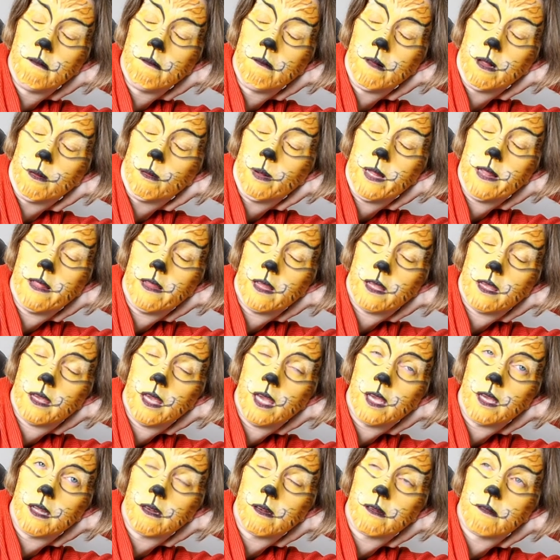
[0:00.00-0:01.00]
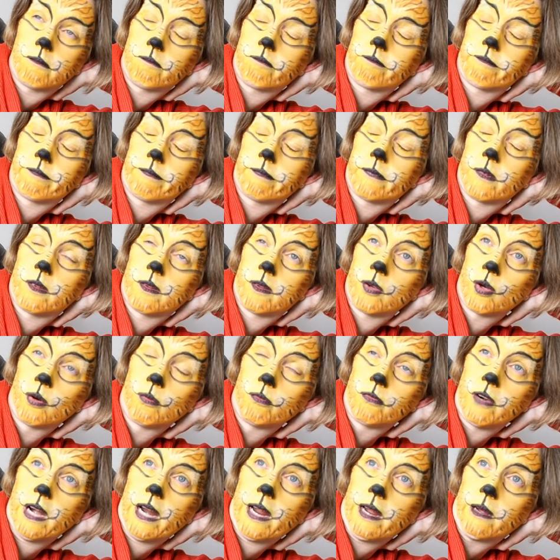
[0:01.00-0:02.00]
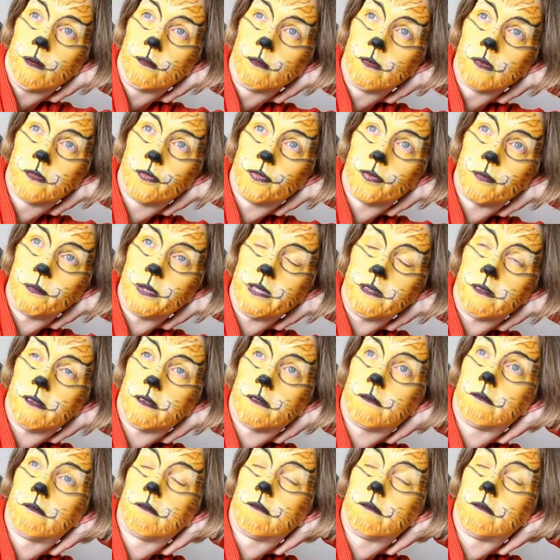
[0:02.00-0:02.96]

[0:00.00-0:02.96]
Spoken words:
Well, when the king had come round from his,